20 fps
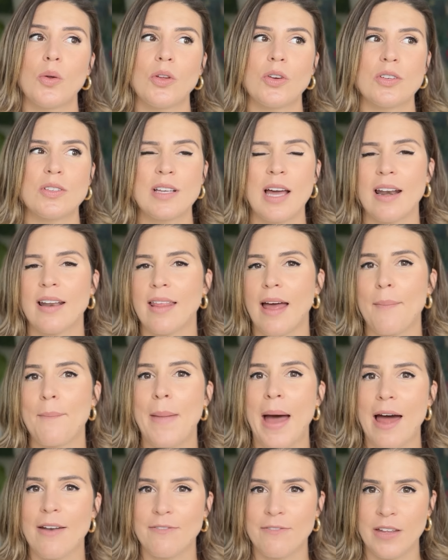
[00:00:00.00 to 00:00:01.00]
there's kind of that
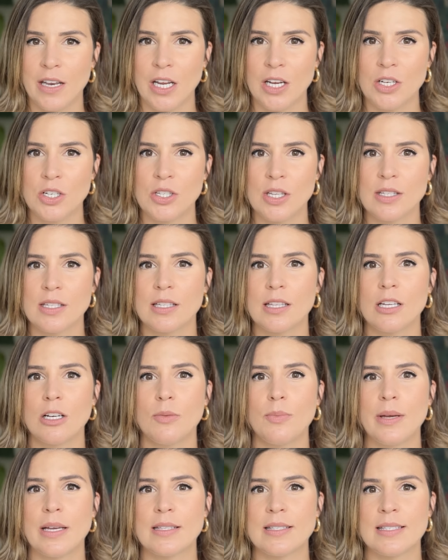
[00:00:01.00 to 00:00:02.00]
matte finish. It's a
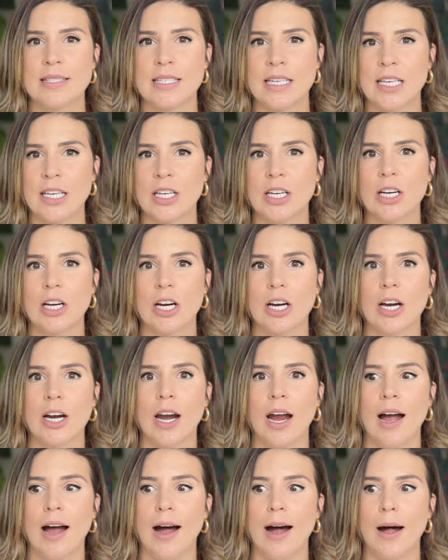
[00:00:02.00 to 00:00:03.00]
little bit
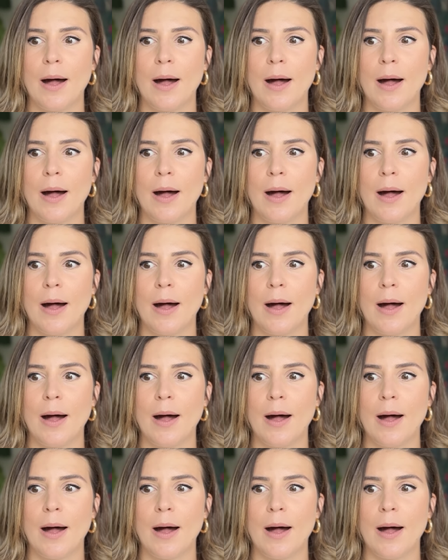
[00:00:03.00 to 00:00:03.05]
stickier,